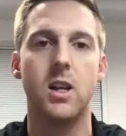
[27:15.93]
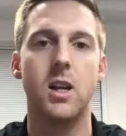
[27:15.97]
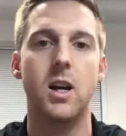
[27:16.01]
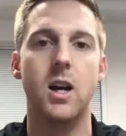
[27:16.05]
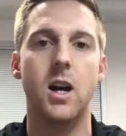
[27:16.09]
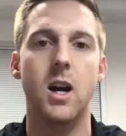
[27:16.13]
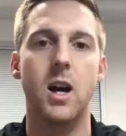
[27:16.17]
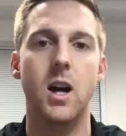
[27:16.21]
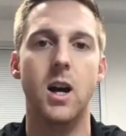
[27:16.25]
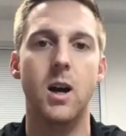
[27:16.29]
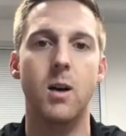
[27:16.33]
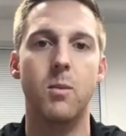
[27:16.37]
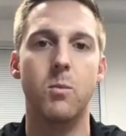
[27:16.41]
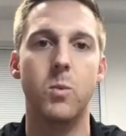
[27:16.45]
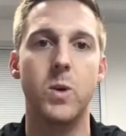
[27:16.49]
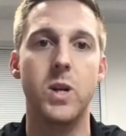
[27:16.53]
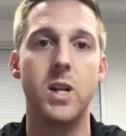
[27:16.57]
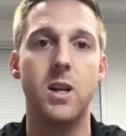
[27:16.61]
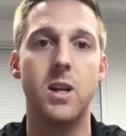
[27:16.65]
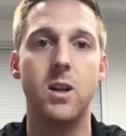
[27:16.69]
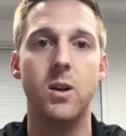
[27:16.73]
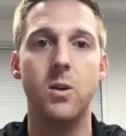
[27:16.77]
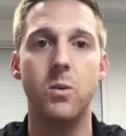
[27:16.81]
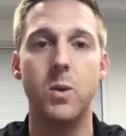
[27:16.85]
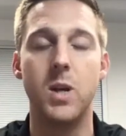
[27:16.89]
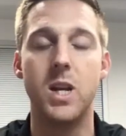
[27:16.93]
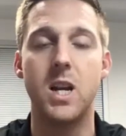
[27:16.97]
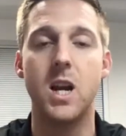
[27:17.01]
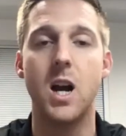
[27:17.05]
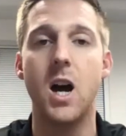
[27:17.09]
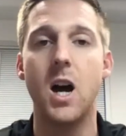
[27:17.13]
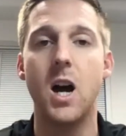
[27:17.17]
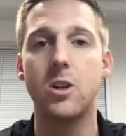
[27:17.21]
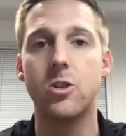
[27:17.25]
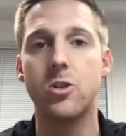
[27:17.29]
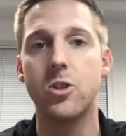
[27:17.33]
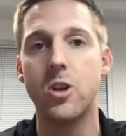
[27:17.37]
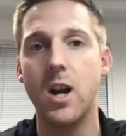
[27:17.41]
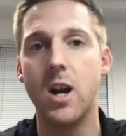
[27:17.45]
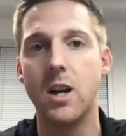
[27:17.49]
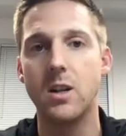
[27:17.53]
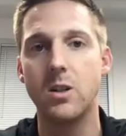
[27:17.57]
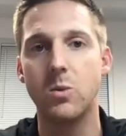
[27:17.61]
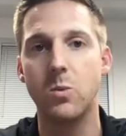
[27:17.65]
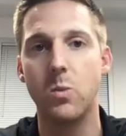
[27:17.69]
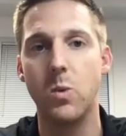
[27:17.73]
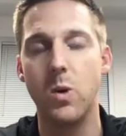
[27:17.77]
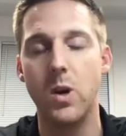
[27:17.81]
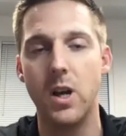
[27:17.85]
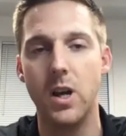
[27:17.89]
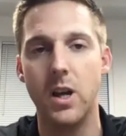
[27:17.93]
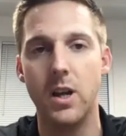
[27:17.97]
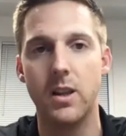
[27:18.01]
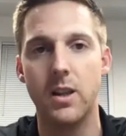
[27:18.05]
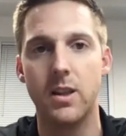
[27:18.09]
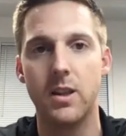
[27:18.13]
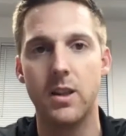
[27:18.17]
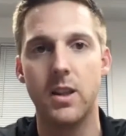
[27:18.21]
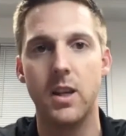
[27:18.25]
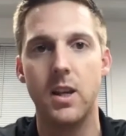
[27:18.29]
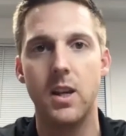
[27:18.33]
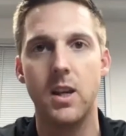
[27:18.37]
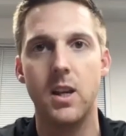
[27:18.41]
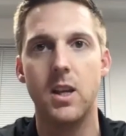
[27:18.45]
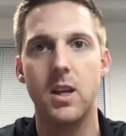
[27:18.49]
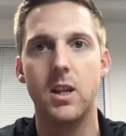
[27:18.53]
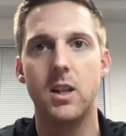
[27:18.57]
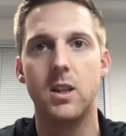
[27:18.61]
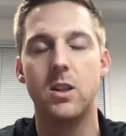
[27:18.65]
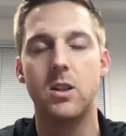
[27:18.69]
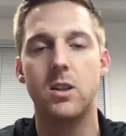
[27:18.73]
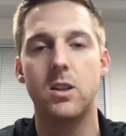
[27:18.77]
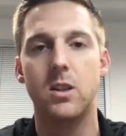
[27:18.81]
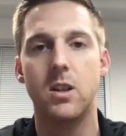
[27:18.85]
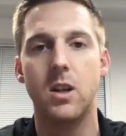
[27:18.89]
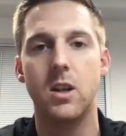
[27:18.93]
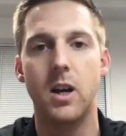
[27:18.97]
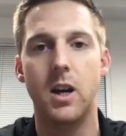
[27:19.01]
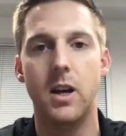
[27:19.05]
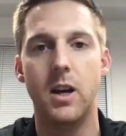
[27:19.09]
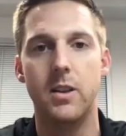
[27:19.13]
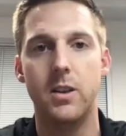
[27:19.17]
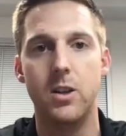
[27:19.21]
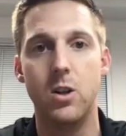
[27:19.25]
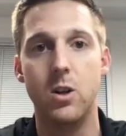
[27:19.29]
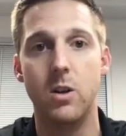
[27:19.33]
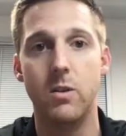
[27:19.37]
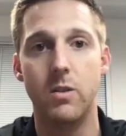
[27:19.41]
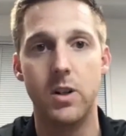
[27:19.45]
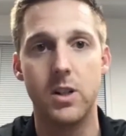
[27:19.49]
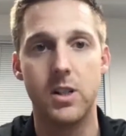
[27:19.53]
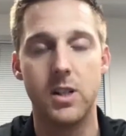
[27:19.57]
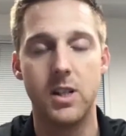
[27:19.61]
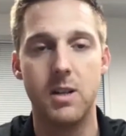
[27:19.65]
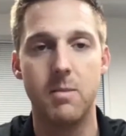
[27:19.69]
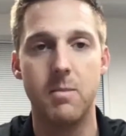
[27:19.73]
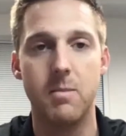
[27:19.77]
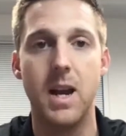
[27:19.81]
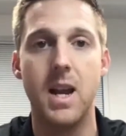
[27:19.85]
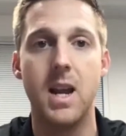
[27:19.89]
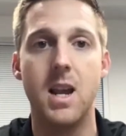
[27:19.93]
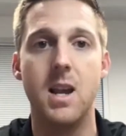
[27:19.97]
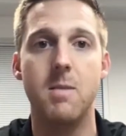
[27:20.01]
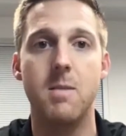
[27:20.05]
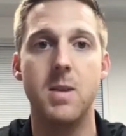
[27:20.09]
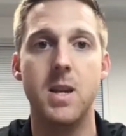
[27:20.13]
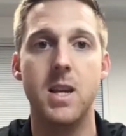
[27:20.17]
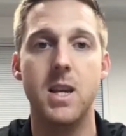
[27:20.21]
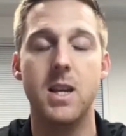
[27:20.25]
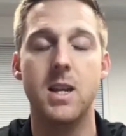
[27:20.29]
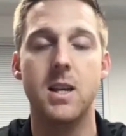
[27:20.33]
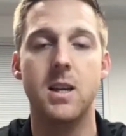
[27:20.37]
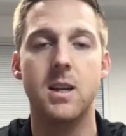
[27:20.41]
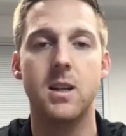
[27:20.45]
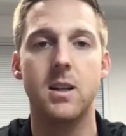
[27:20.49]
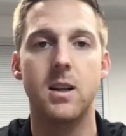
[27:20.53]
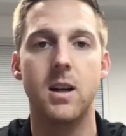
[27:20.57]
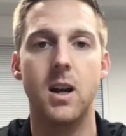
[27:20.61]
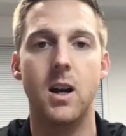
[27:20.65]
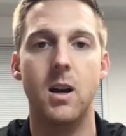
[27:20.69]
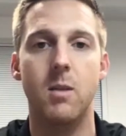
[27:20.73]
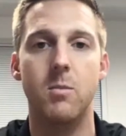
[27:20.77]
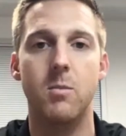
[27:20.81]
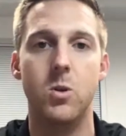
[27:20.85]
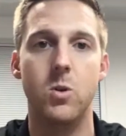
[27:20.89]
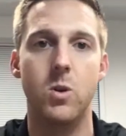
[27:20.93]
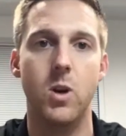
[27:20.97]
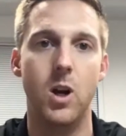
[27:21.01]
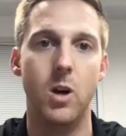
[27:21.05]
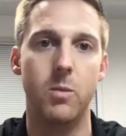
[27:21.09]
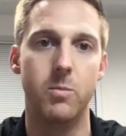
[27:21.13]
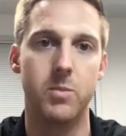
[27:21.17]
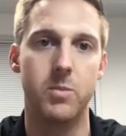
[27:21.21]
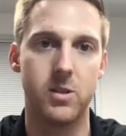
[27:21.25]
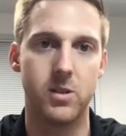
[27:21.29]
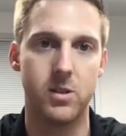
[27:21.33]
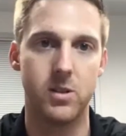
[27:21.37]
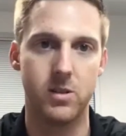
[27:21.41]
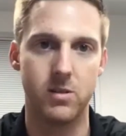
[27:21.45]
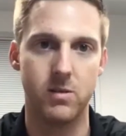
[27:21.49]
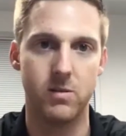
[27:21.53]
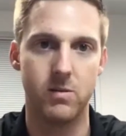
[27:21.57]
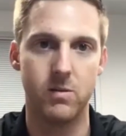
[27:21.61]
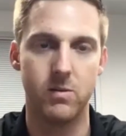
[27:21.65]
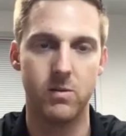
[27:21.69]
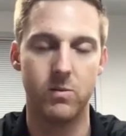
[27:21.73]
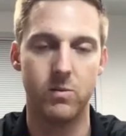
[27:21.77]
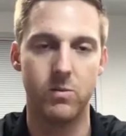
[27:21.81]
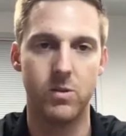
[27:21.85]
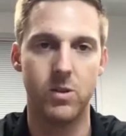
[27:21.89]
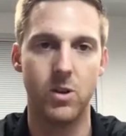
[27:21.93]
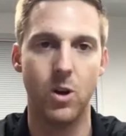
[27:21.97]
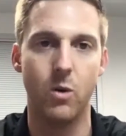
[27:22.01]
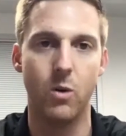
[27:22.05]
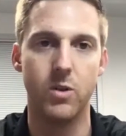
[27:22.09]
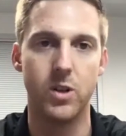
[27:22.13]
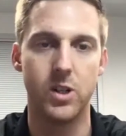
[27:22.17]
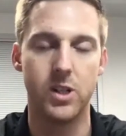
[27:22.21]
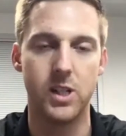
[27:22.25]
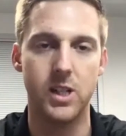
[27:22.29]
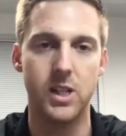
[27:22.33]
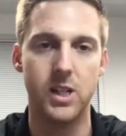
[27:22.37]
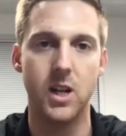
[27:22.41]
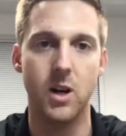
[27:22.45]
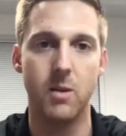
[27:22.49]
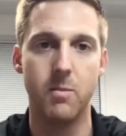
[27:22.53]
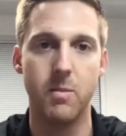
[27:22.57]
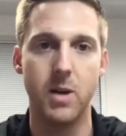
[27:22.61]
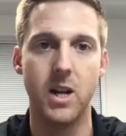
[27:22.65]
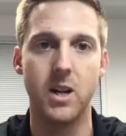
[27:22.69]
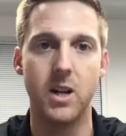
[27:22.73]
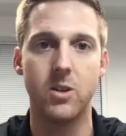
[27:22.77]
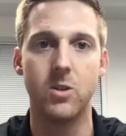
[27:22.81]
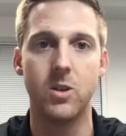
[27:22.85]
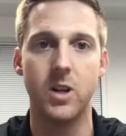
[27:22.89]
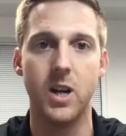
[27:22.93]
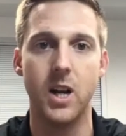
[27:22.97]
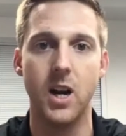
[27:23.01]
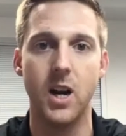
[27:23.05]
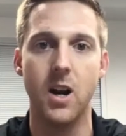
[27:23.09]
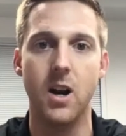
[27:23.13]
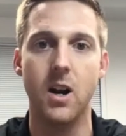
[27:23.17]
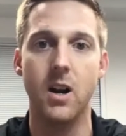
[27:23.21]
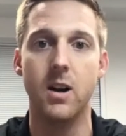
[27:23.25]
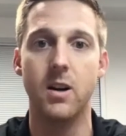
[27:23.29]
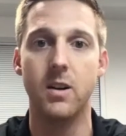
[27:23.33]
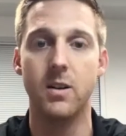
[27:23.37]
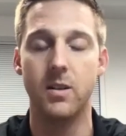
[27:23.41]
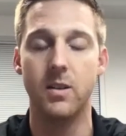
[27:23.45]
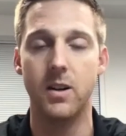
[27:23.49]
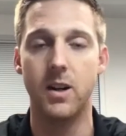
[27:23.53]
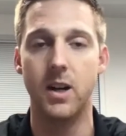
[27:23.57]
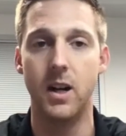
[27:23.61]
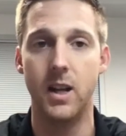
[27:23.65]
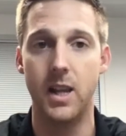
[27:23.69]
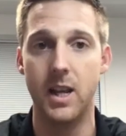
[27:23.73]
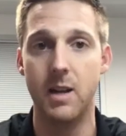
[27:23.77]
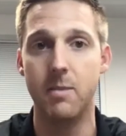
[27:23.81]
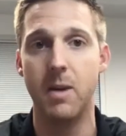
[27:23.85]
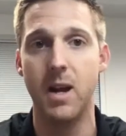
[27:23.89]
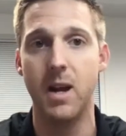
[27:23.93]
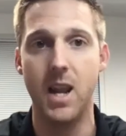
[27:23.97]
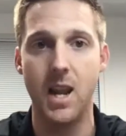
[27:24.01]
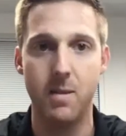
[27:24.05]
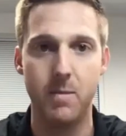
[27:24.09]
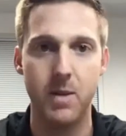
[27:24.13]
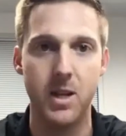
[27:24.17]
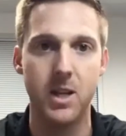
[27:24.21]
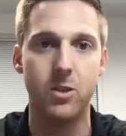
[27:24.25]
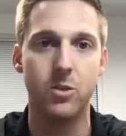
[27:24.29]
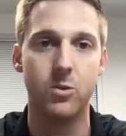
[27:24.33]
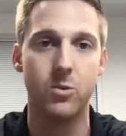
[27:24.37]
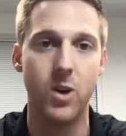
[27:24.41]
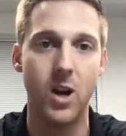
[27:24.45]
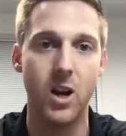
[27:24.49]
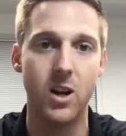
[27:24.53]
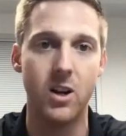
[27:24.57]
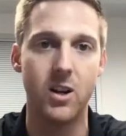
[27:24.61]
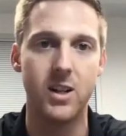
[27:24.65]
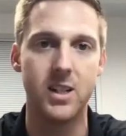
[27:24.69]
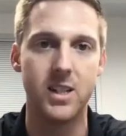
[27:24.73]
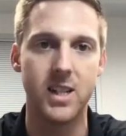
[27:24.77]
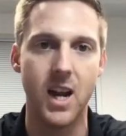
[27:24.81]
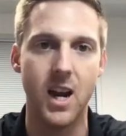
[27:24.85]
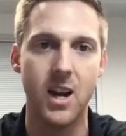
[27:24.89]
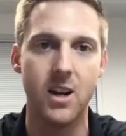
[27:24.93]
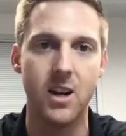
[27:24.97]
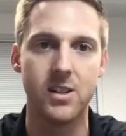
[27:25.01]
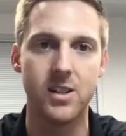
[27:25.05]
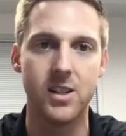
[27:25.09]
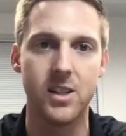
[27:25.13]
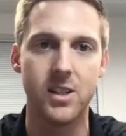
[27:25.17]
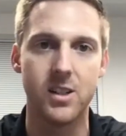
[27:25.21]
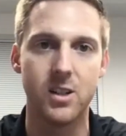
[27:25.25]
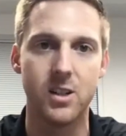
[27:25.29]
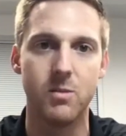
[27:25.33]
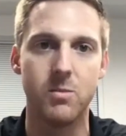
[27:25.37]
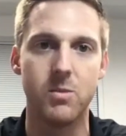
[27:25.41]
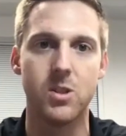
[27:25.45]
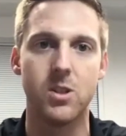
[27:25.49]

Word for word: Um, we, we contract with uh, the University of Miami, um, who helps oversee our medical care in Miami and throughout our entire system.